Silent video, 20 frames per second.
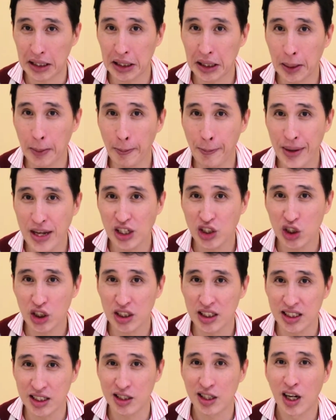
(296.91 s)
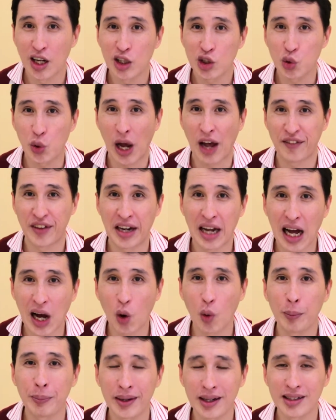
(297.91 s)
impulse need to have an
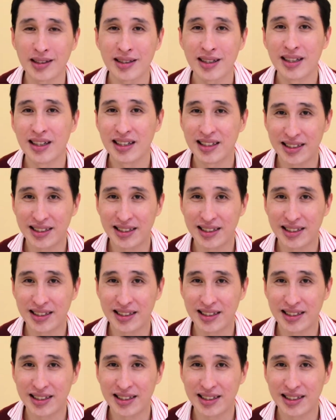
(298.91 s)
outburst,